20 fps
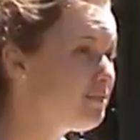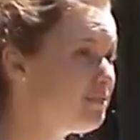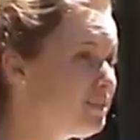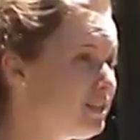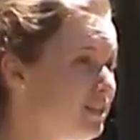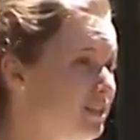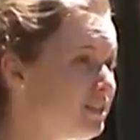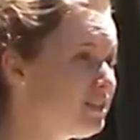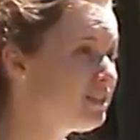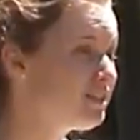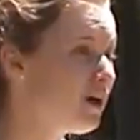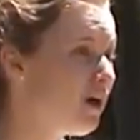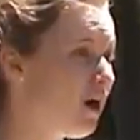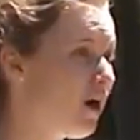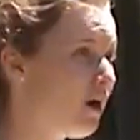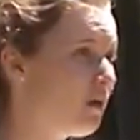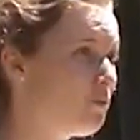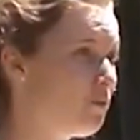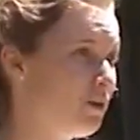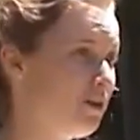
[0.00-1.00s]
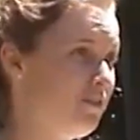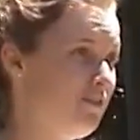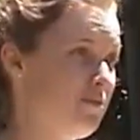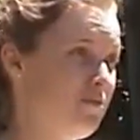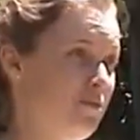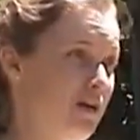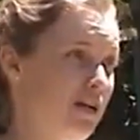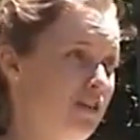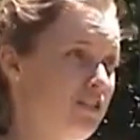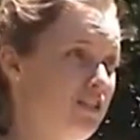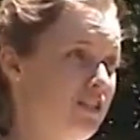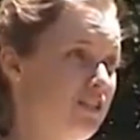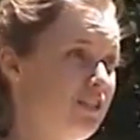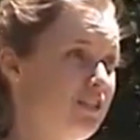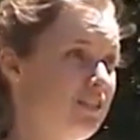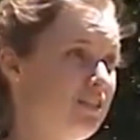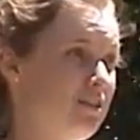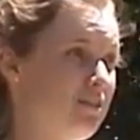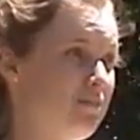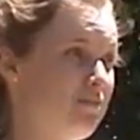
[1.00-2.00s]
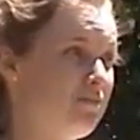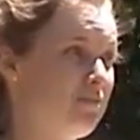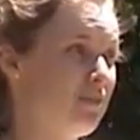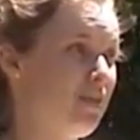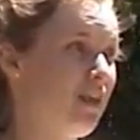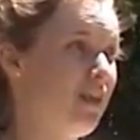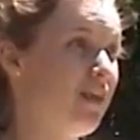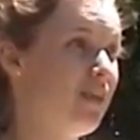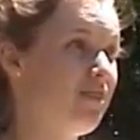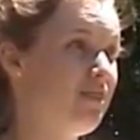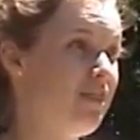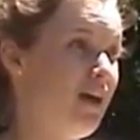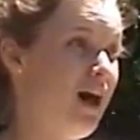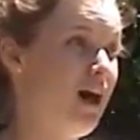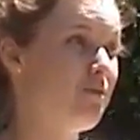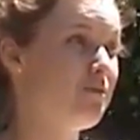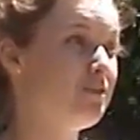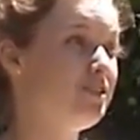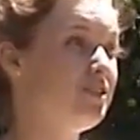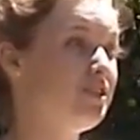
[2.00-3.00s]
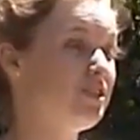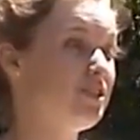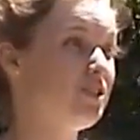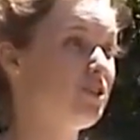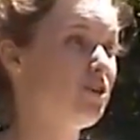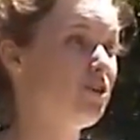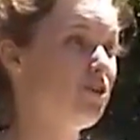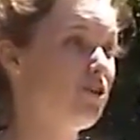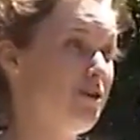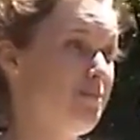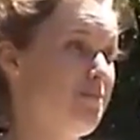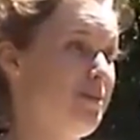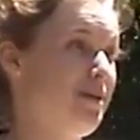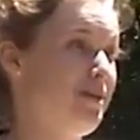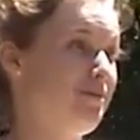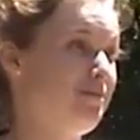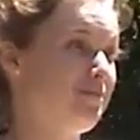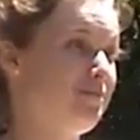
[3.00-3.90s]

substance on one of the branches. That was just creepy.